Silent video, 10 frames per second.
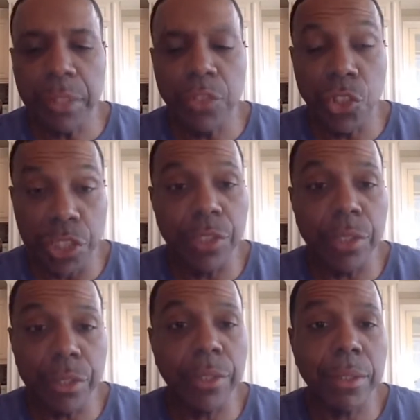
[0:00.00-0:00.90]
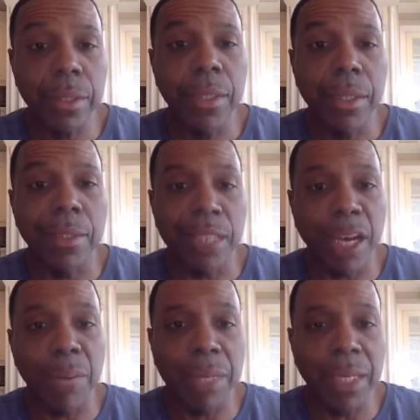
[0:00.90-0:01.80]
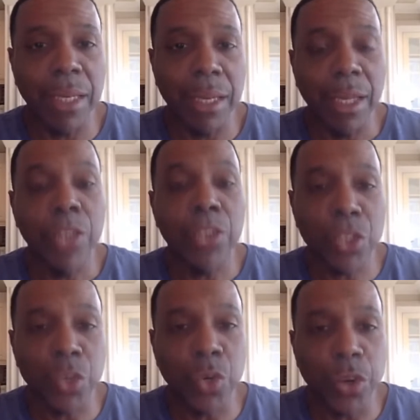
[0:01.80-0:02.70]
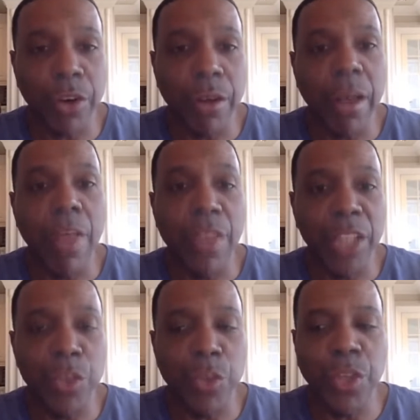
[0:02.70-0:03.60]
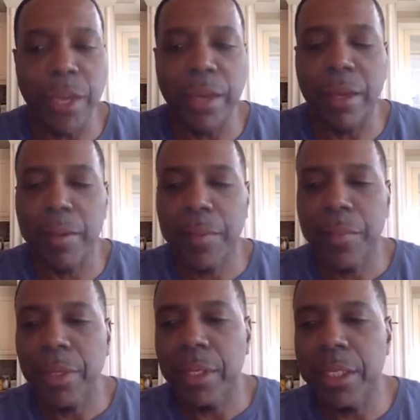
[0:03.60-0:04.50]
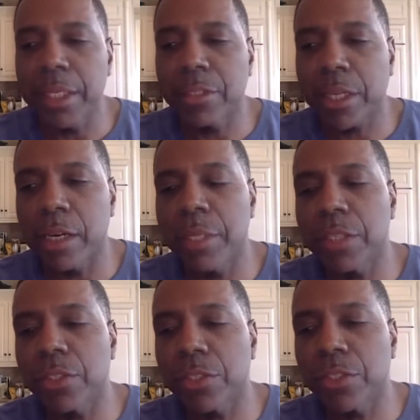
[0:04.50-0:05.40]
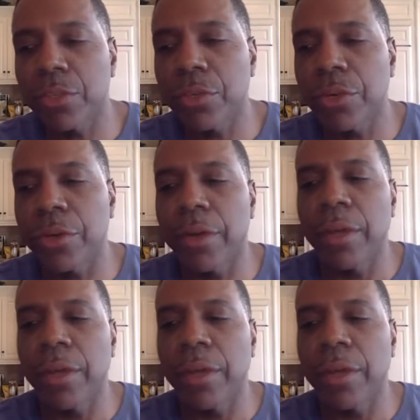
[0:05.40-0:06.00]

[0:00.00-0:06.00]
Jesus is coming sooner than you think. He is coming sooner